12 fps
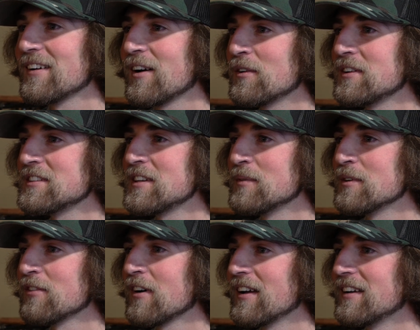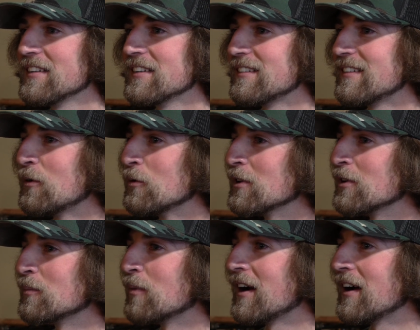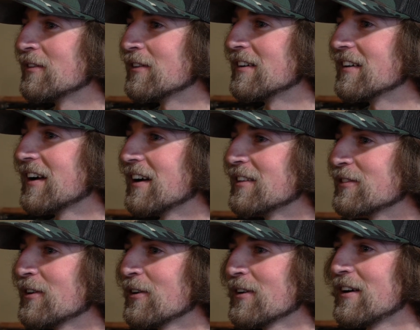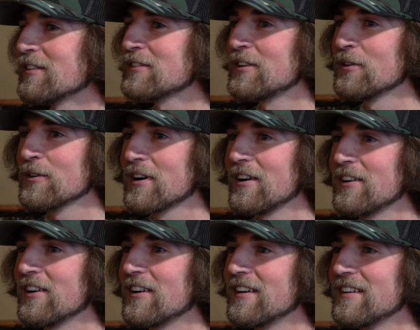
Always seem to find a cool little brown or cutthroat off the old car.